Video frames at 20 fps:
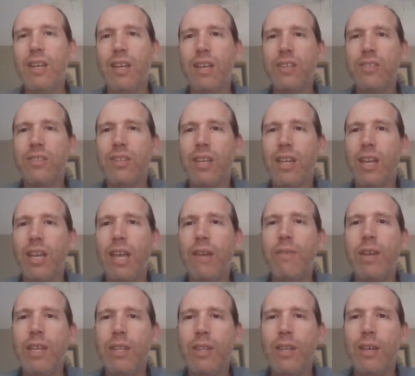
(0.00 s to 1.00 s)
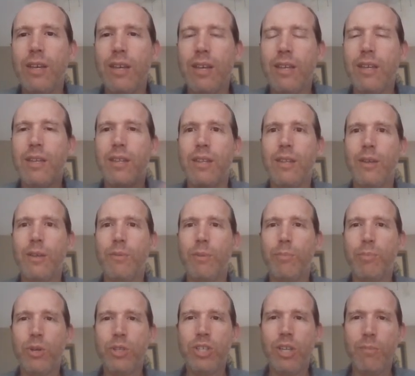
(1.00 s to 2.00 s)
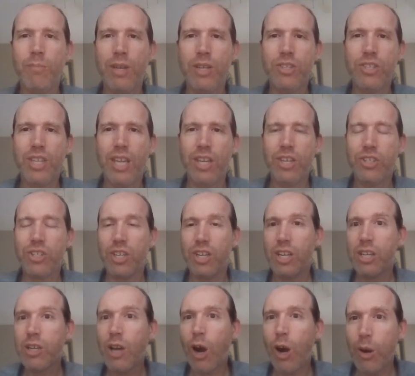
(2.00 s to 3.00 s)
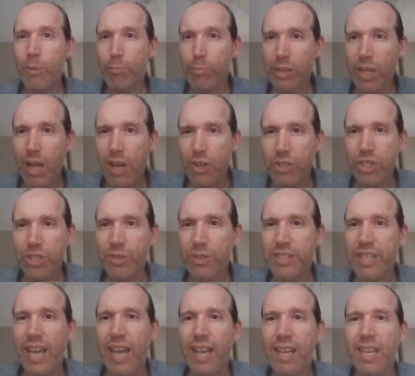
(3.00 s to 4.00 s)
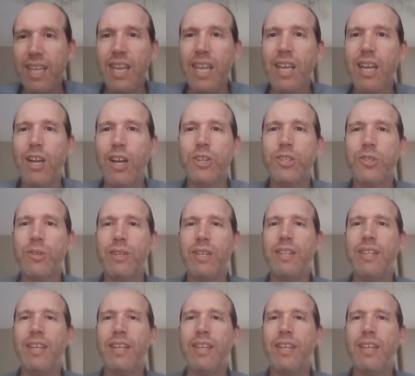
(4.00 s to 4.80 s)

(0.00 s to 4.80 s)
it's giving the, the, the, Bush administration carte blanche to attack any country